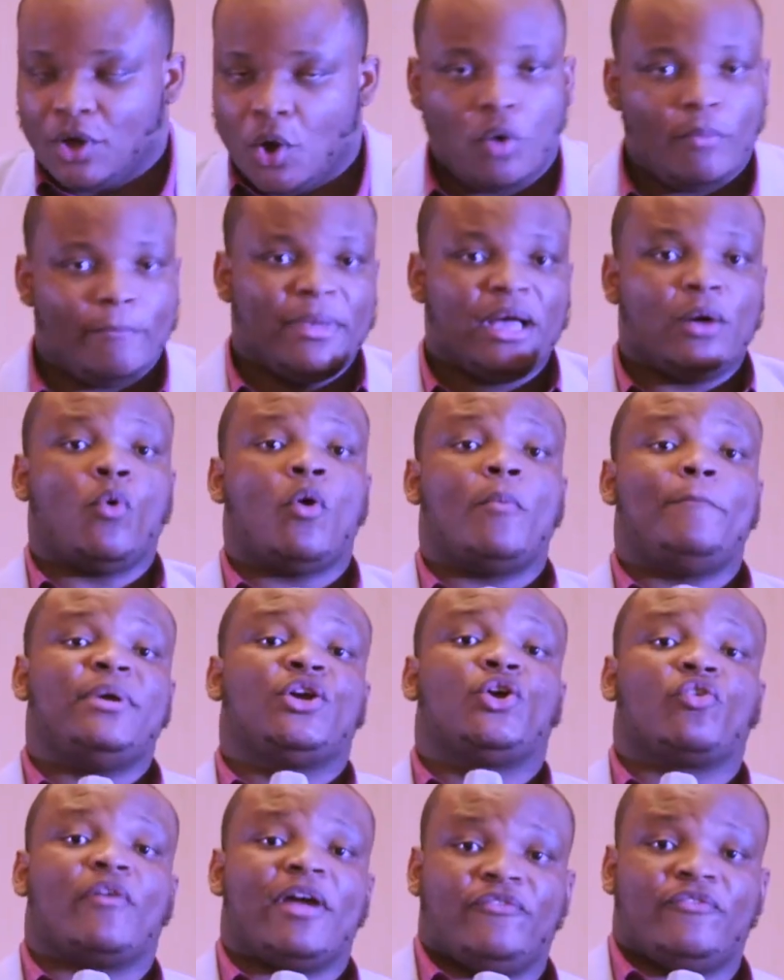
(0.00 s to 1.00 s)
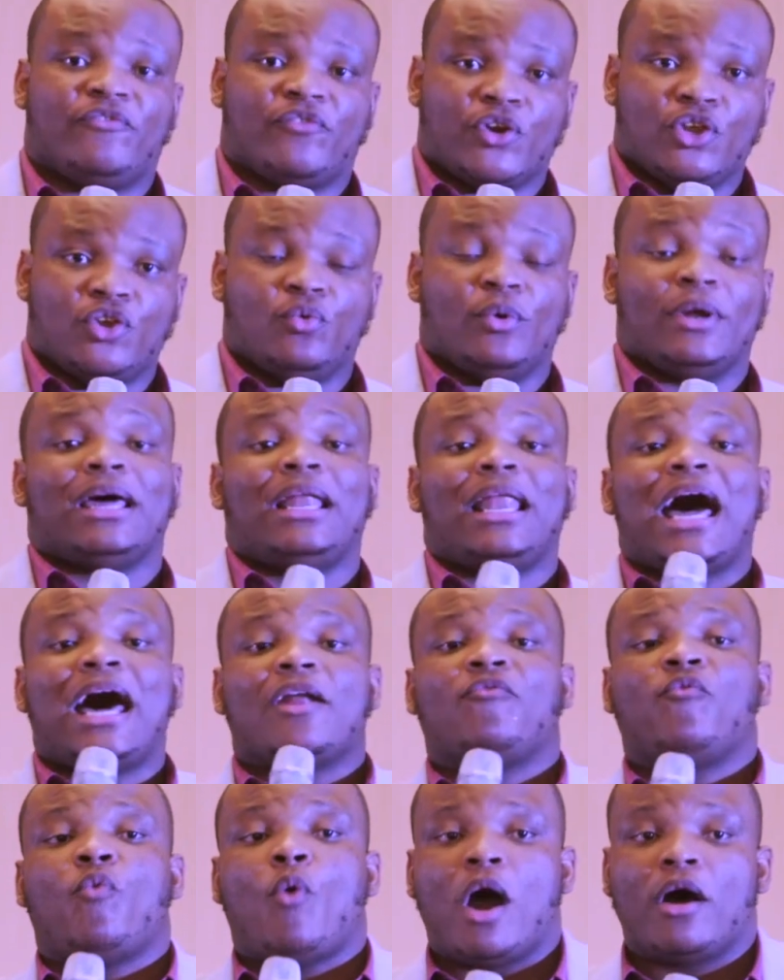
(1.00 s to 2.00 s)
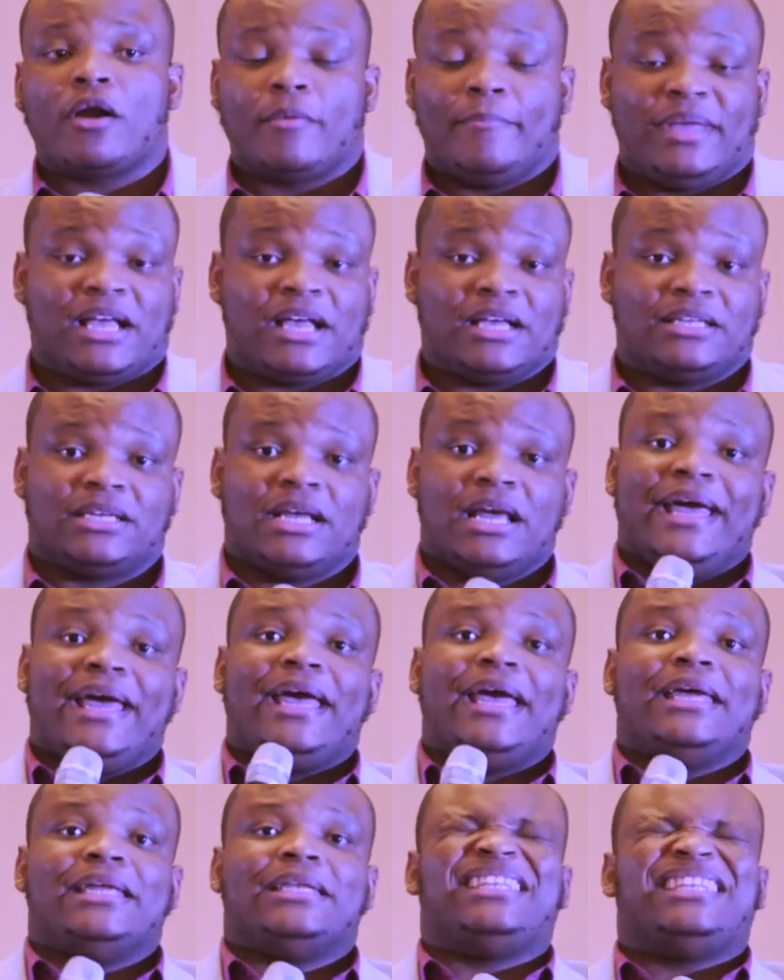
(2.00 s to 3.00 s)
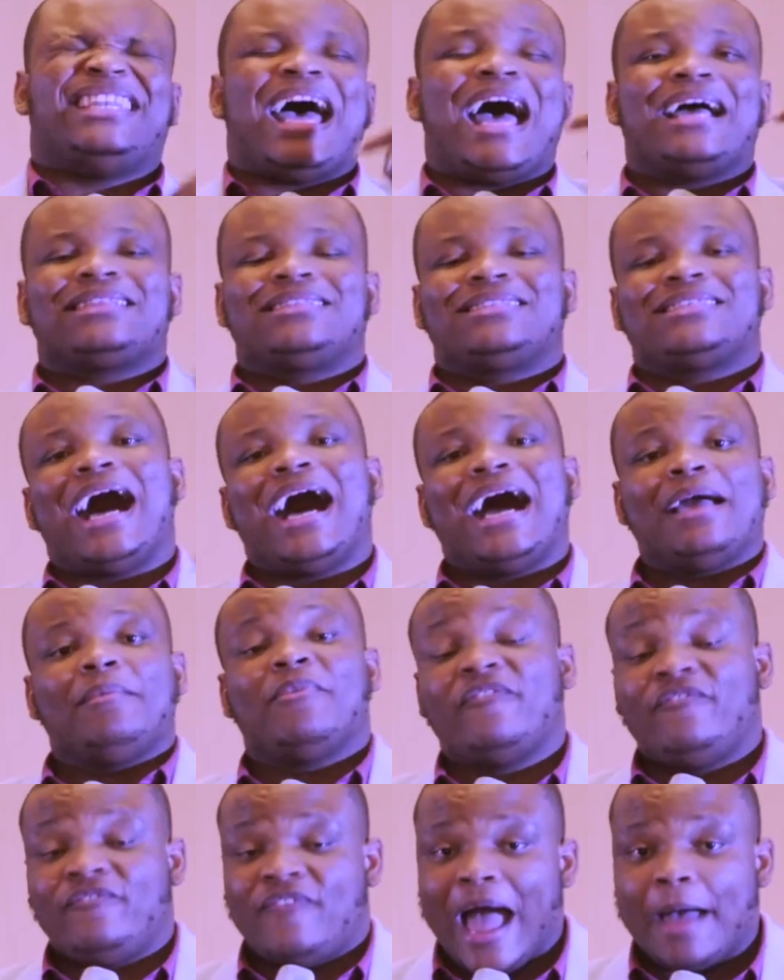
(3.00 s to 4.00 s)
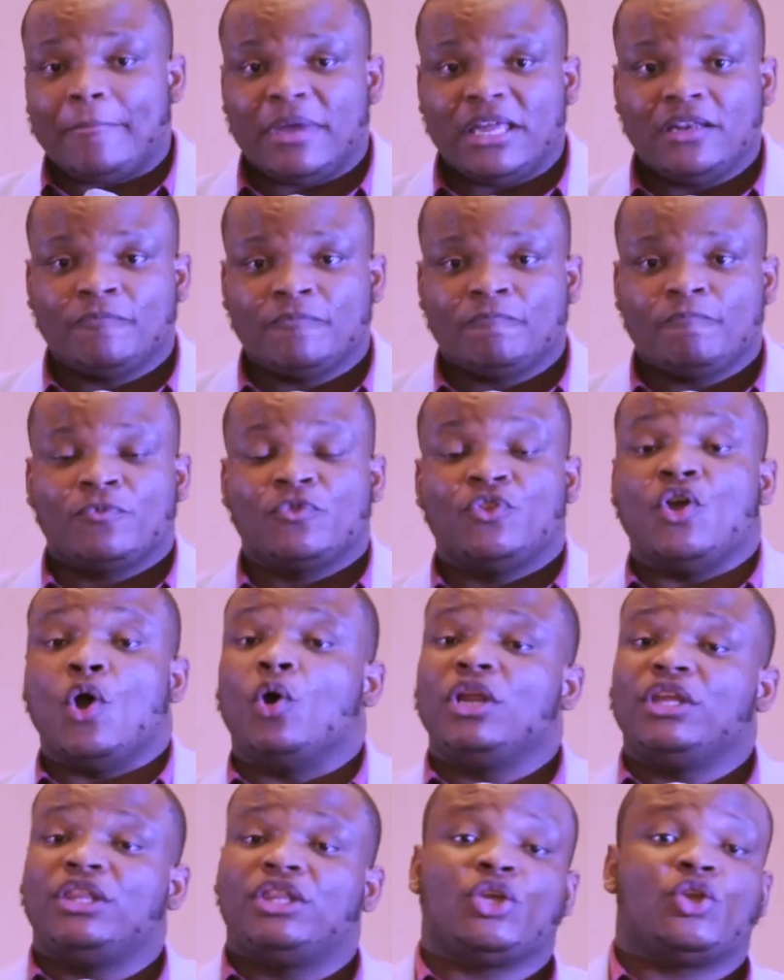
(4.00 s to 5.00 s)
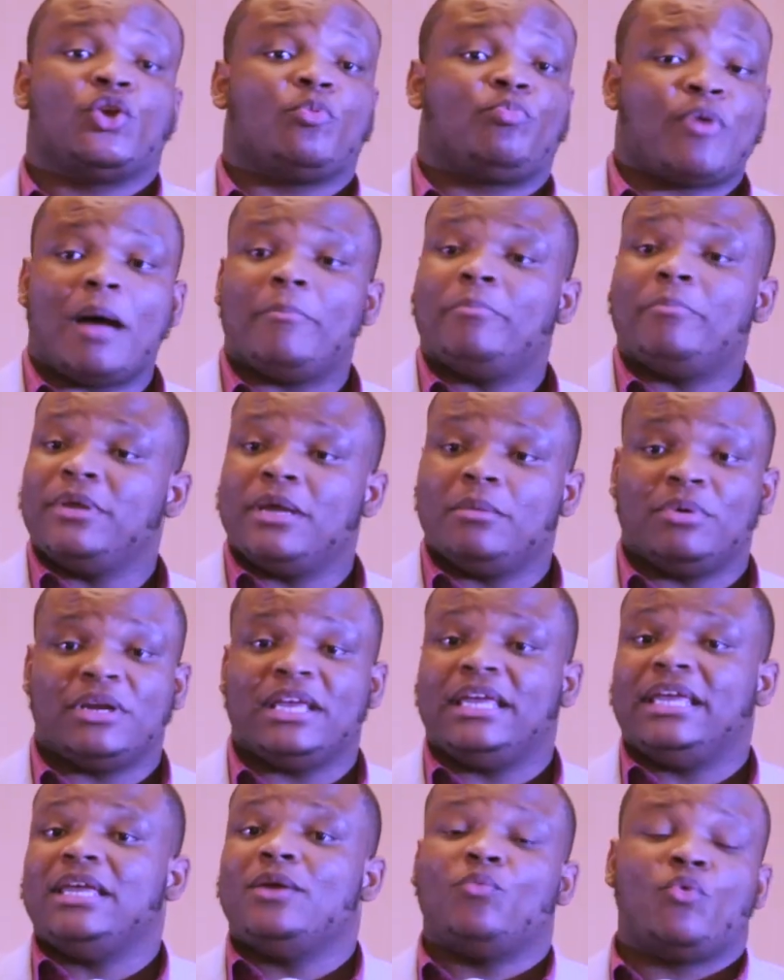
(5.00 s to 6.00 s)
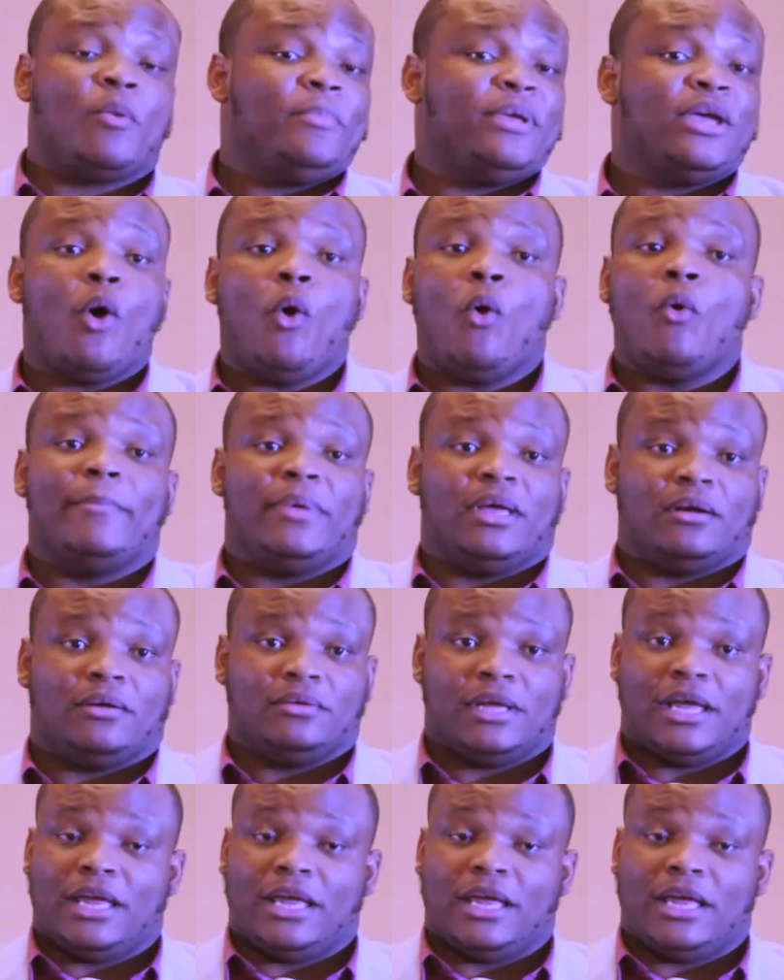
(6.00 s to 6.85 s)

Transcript: Oatmeal will be great for you. And a lot of water. Because in that time of famine, the only thing you'll probably be able to eat will be oatmeal.